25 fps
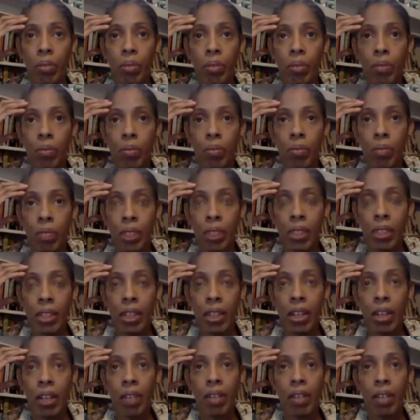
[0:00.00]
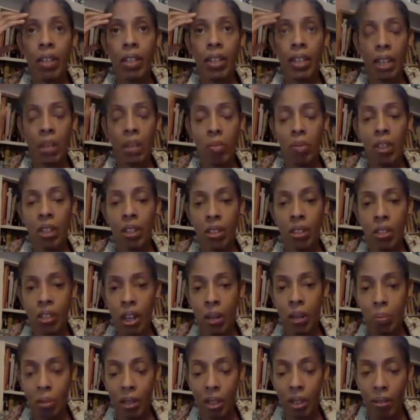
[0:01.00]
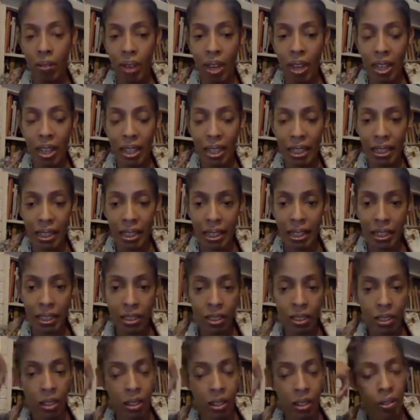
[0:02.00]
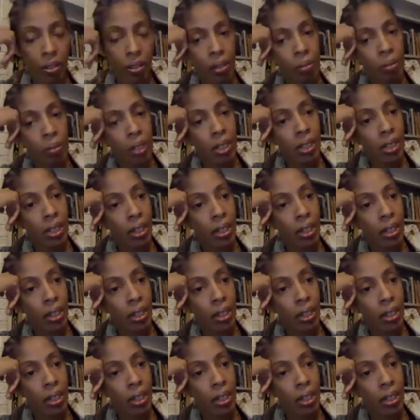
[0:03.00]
was there, and he came in and taught playwriting, and then, he was